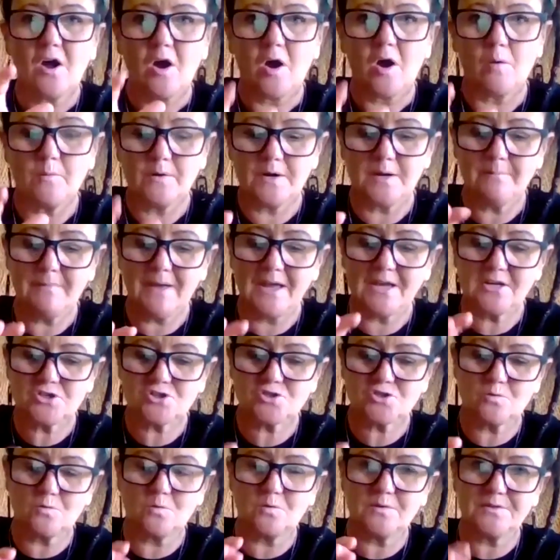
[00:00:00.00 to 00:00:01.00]
I want to make
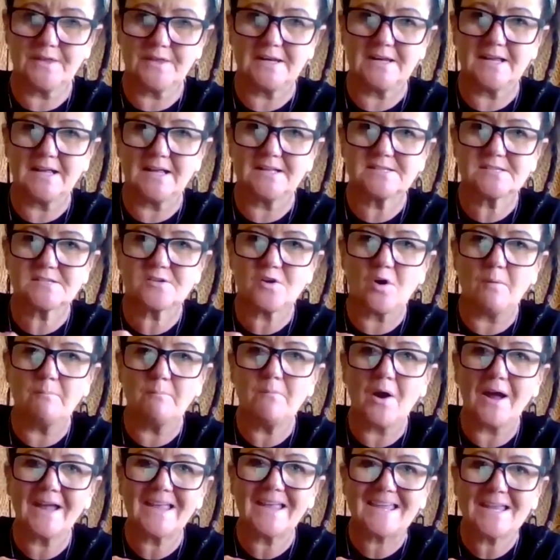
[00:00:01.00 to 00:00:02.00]
sure that it's got
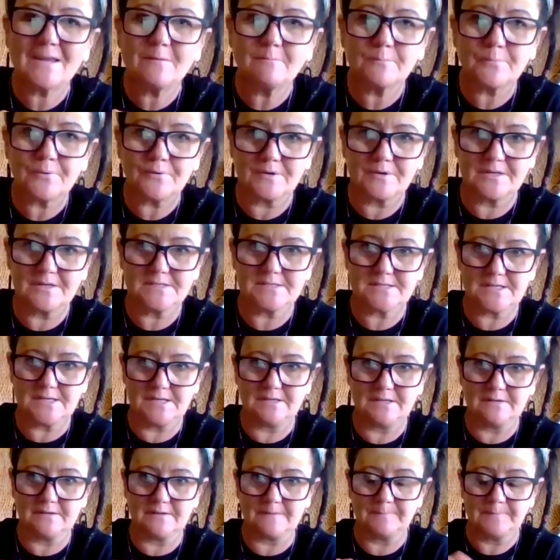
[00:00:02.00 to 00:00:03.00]
my imprint
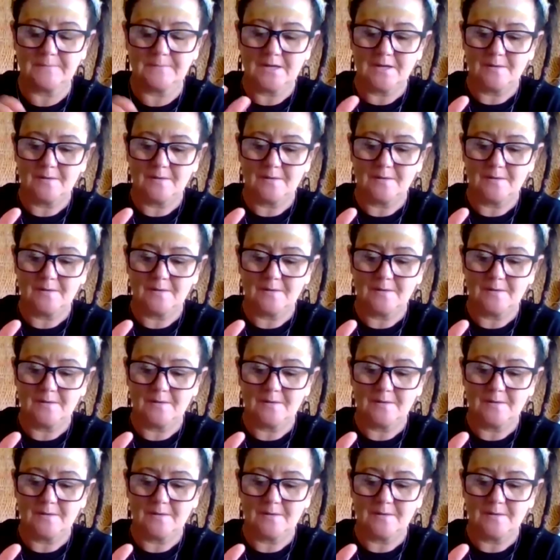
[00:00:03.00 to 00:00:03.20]
in it